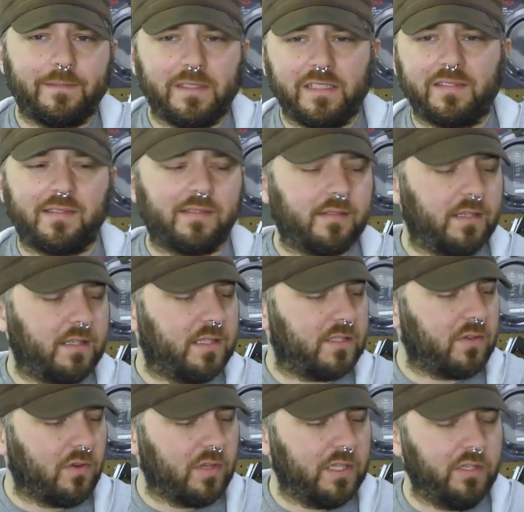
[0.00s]
It's a
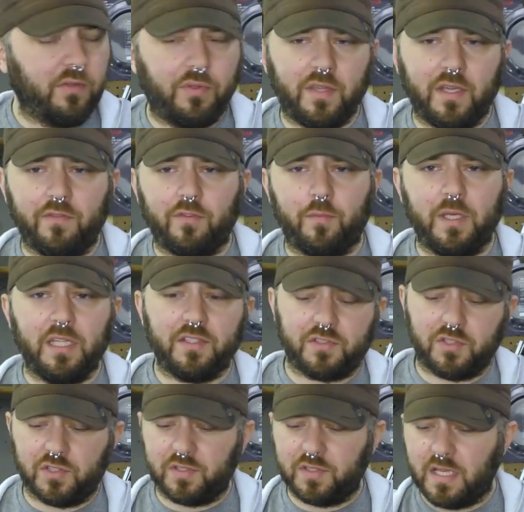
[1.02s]
totally new thing for me. This
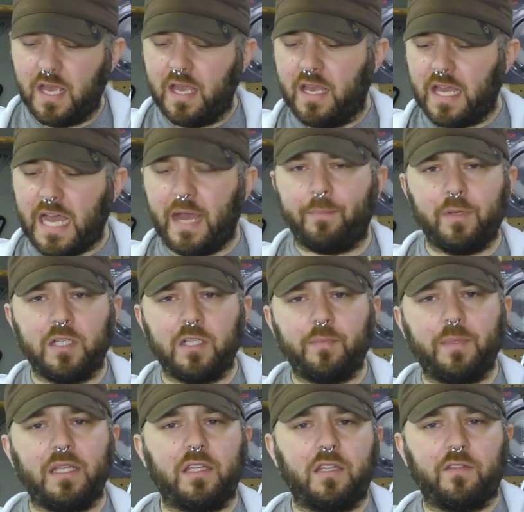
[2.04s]
just happened to
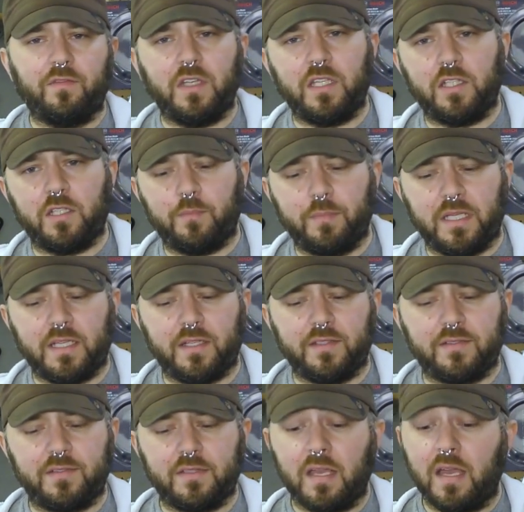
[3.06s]
be convenient
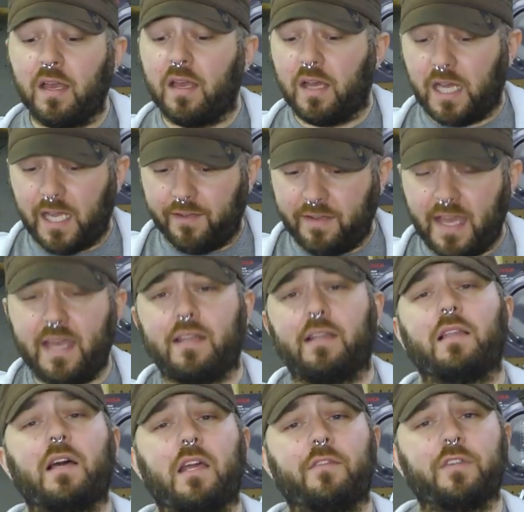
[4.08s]
because I've had a
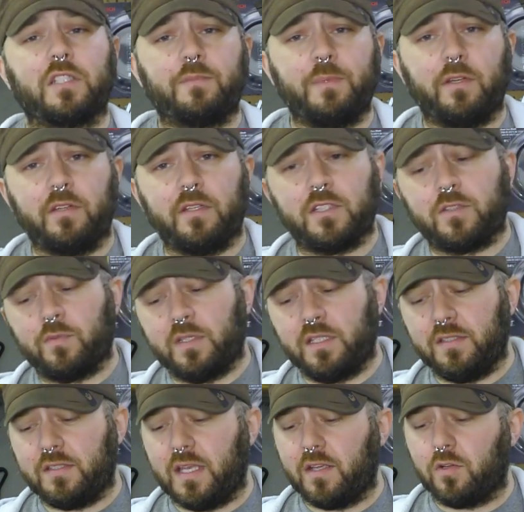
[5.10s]
lot of experience with
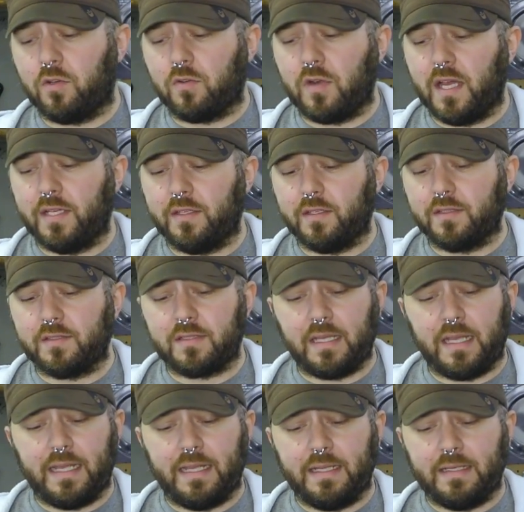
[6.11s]
these angle grinders,
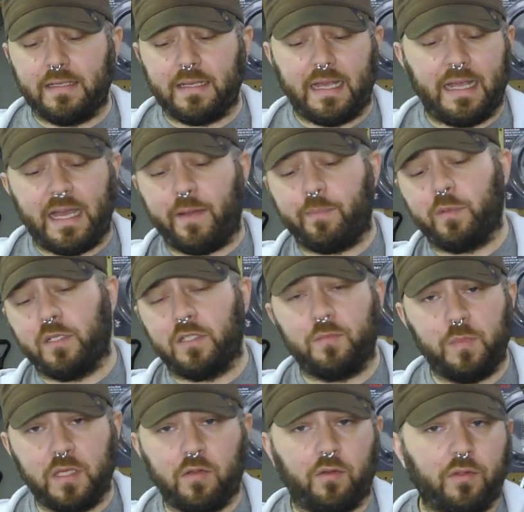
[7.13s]
and I happen to
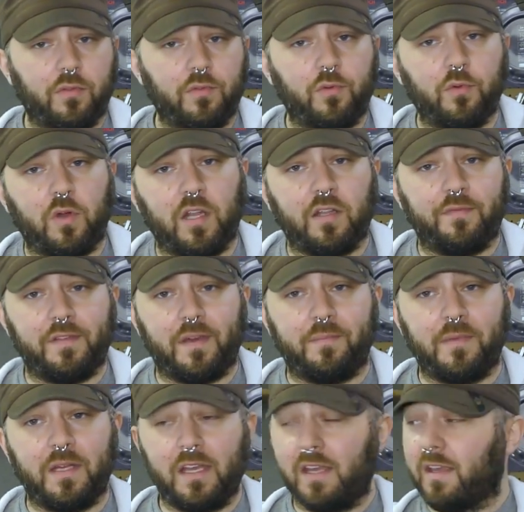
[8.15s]
be going through all of them.
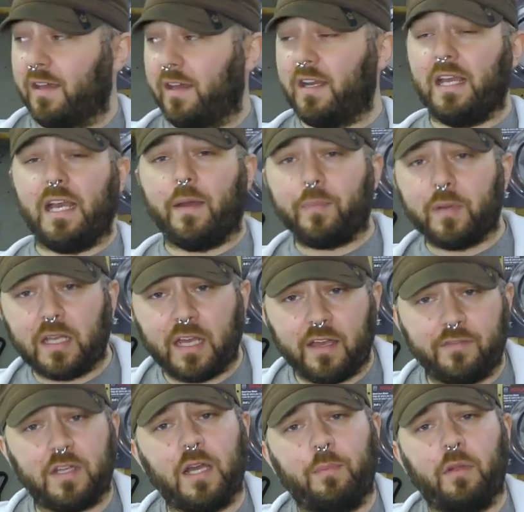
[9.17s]
And I happen to
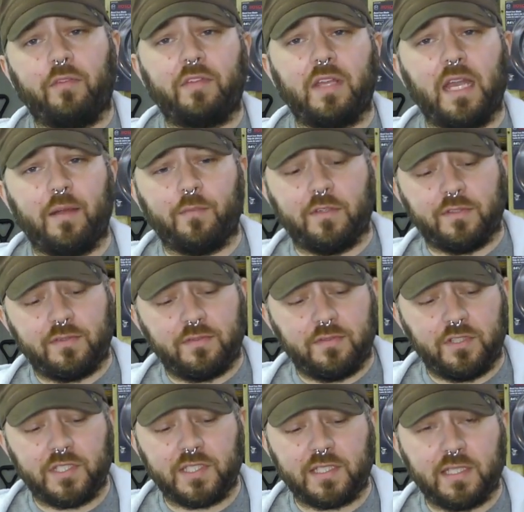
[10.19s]
have a couple of cameras just